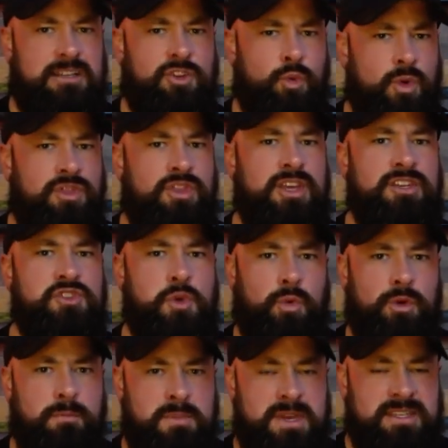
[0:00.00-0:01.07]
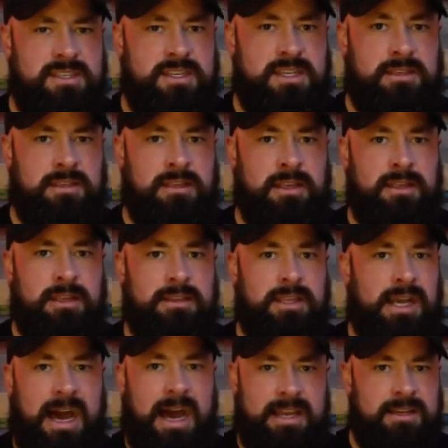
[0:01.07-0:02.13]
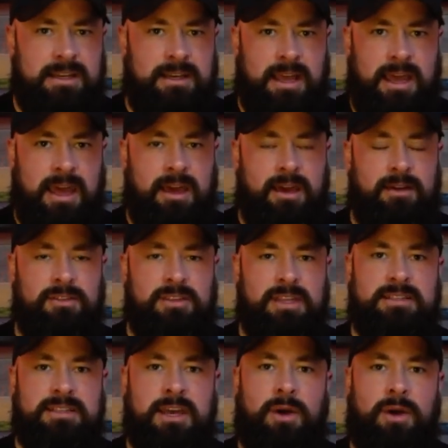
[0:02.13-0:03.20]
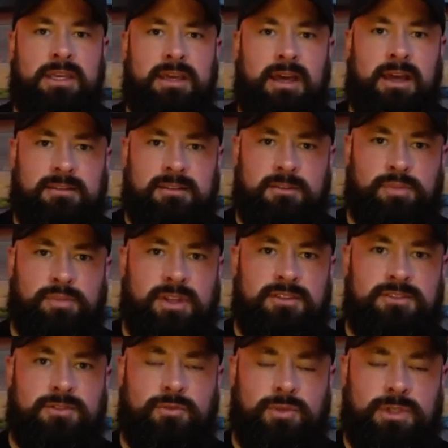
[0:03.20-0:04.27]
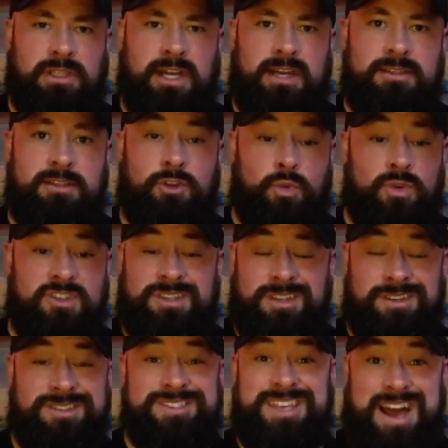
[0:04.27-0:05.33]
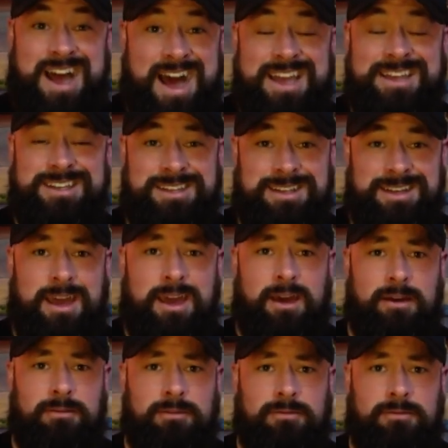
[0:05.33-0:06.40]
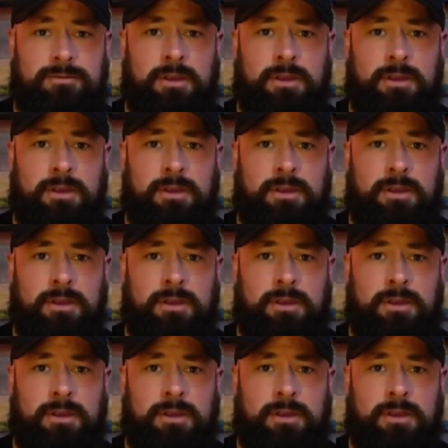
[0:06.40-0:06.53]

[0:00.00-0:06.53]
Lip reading: There were things that were missing that I didn't have. And that's how I got to the place of realizing there were skills that I didn't have.